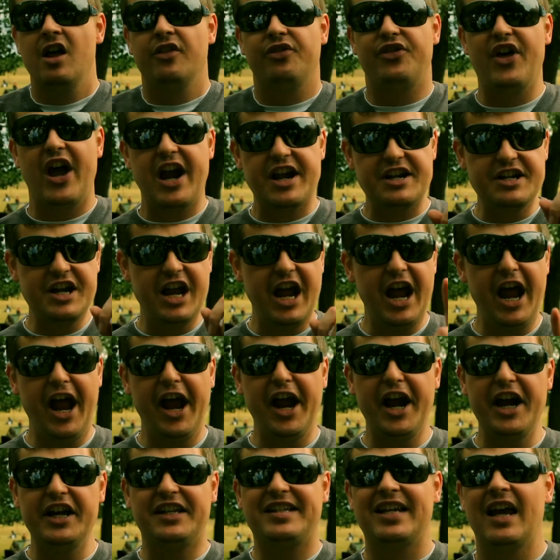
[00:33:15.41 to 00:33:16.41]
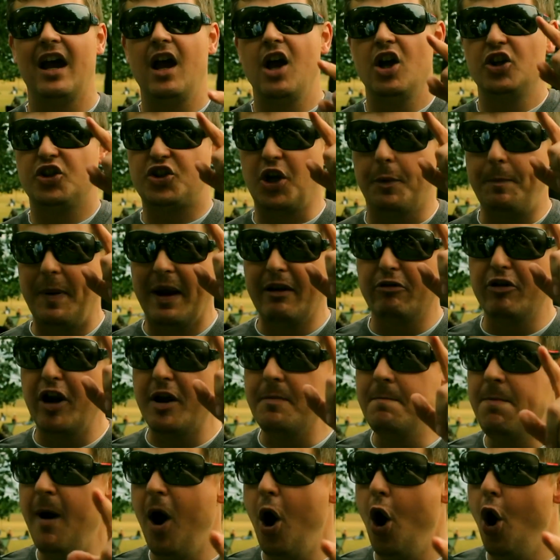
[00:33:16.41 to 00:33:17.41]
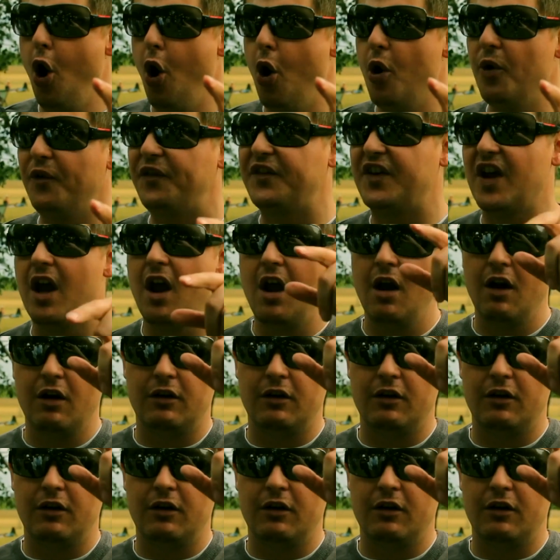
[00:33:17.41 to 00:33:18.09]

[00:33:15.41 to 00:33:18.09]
they need to be removed